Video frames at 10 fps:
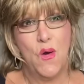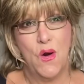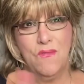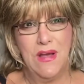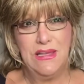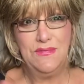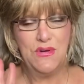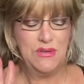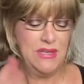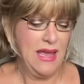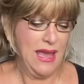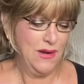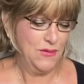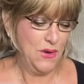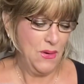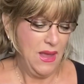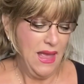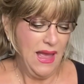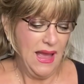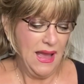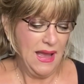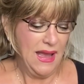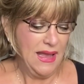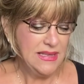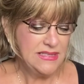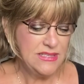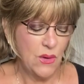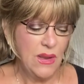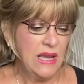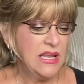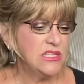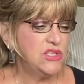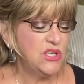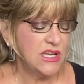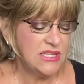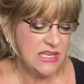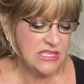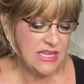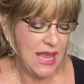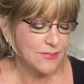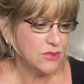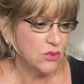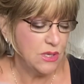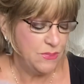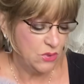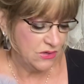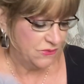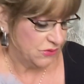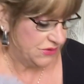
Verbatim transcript: or vice versa, I don't know. Uh, so, and it's just, it's absolutely beautiful.